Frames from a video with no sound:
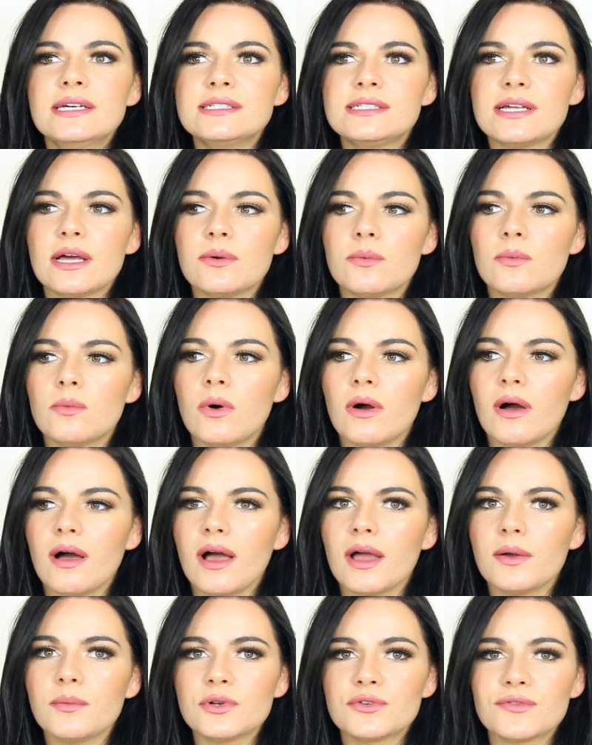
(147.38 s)
So what
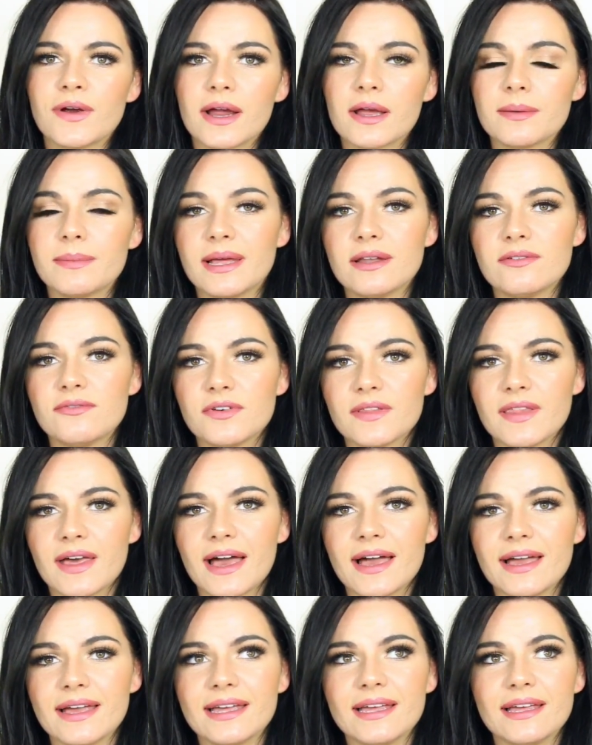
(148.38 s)
I would recommend for
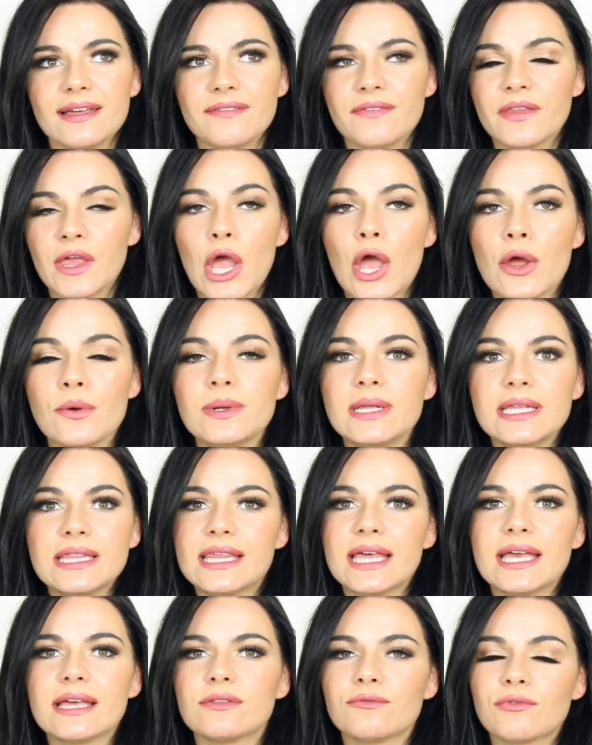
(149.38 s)
that, the only
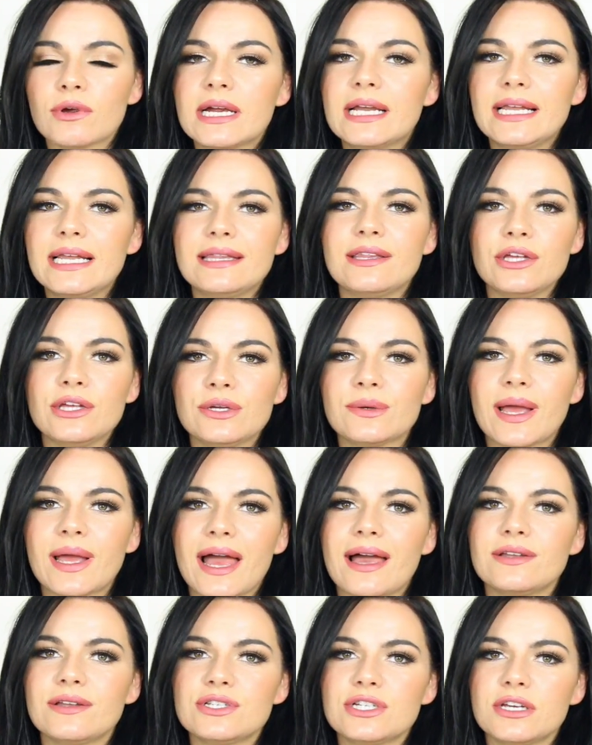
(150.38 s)
thing really that you
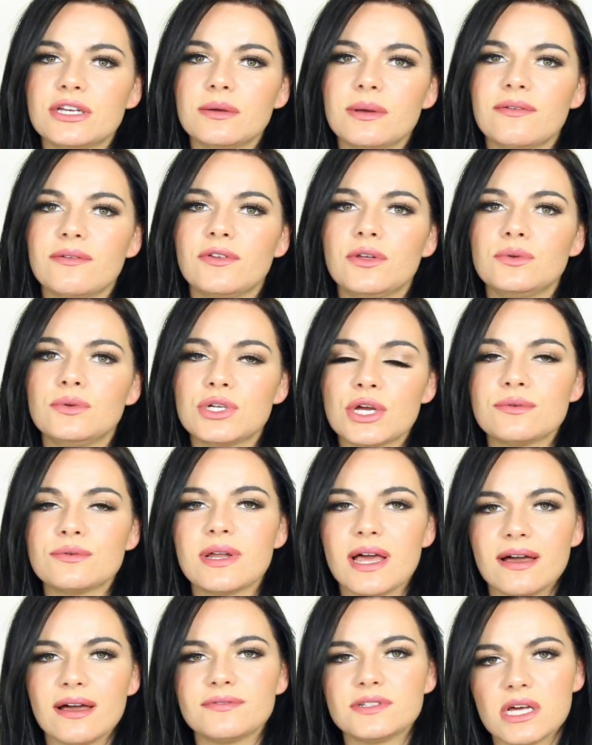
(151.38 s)
can do if you
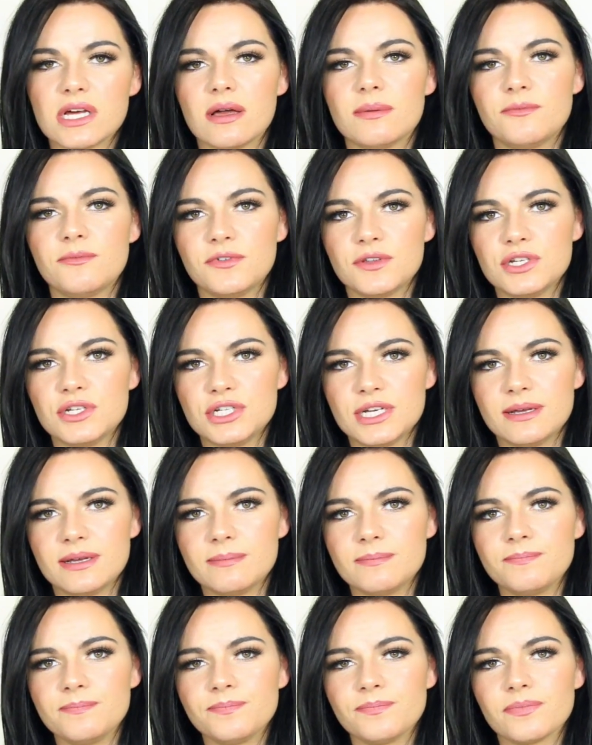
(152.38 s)
don't have time for the
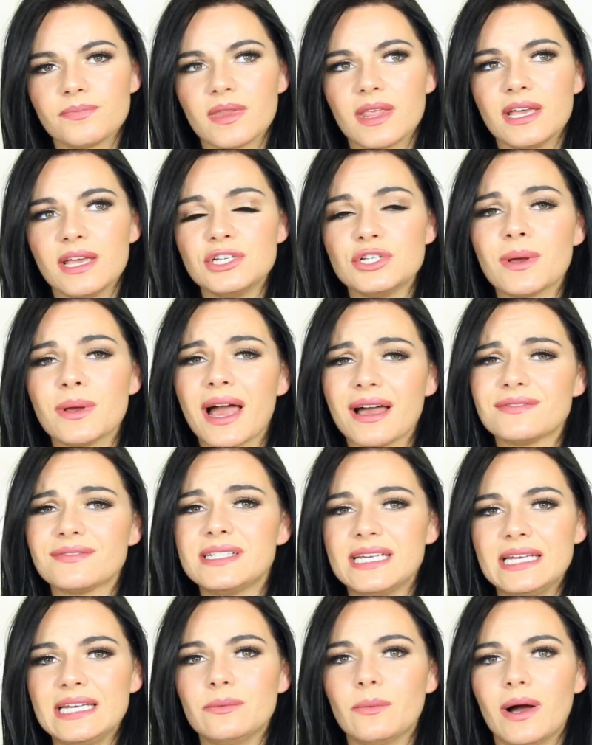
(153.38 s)
gym, is you have
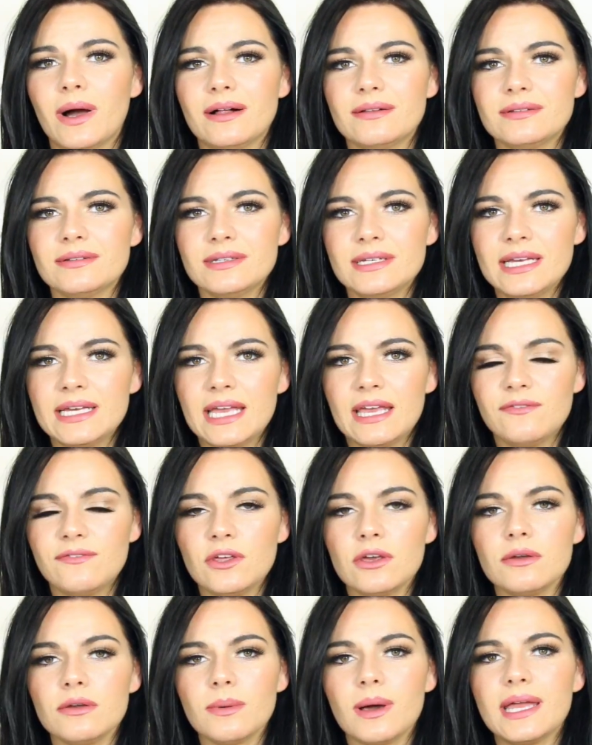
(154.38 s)
to eat well. If
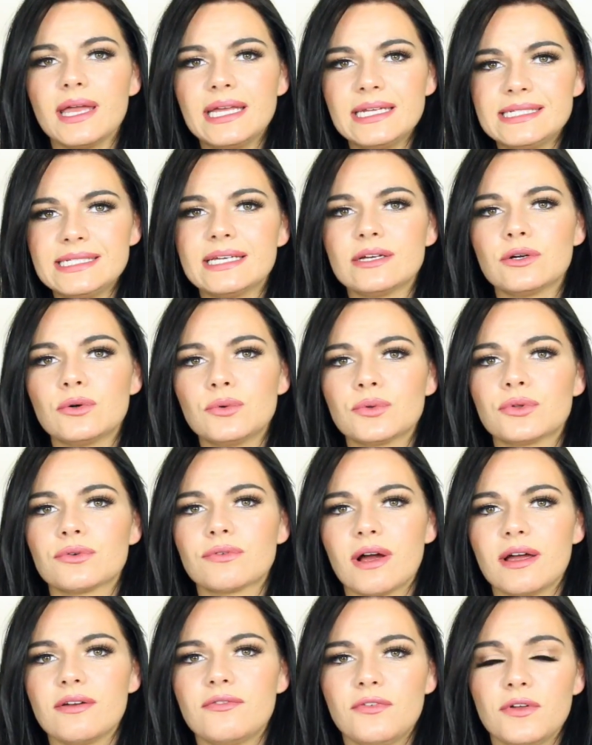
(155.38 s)
you are eating all the
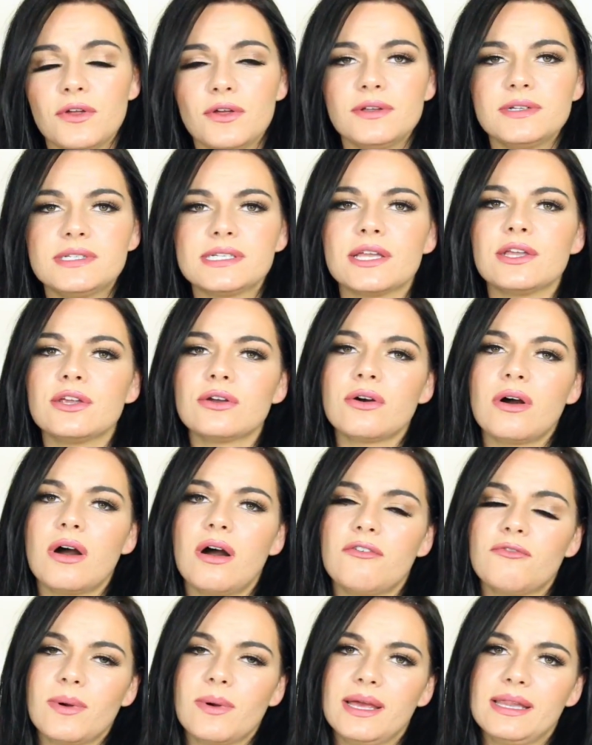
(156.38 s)
right foods, then you're
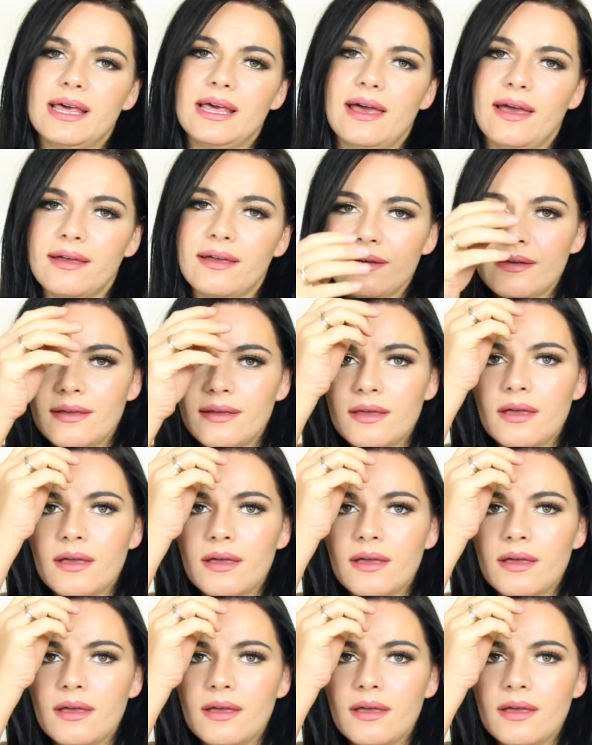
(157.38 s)
halfway there.